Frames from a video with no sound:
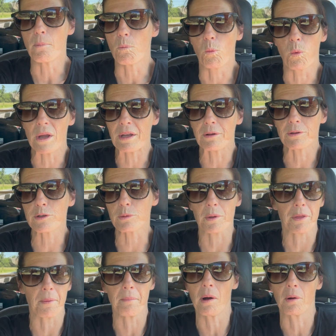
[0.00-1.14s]
wheels with
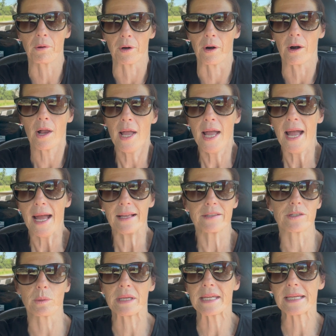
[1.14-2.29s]
a motor, and
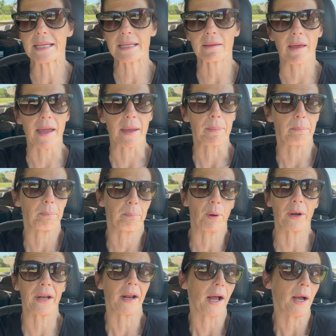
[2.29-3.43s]
so he can like put
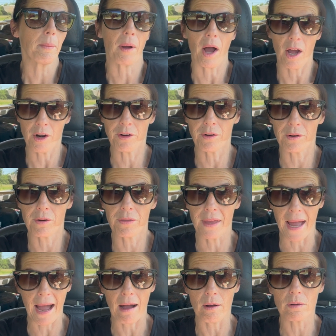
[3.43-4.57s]
it up under the
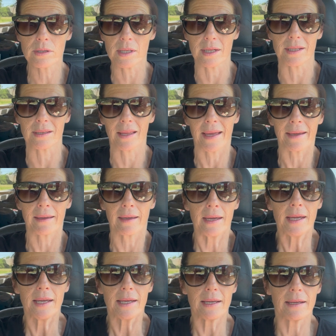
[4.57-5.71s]
house, and it like
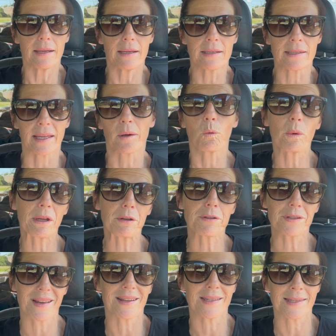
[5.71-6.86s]
is like wheels
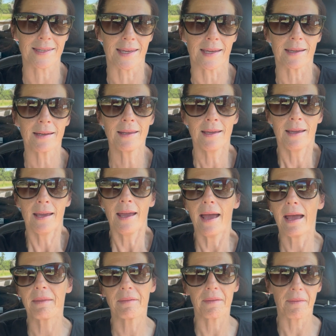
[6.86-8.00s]
on a skid,
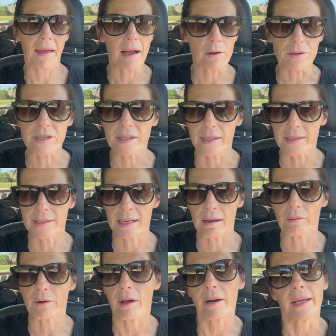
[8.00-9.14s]
and then the house sets
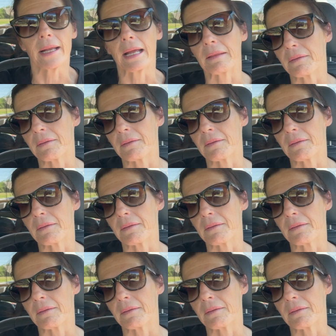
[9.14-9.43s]
down on it, and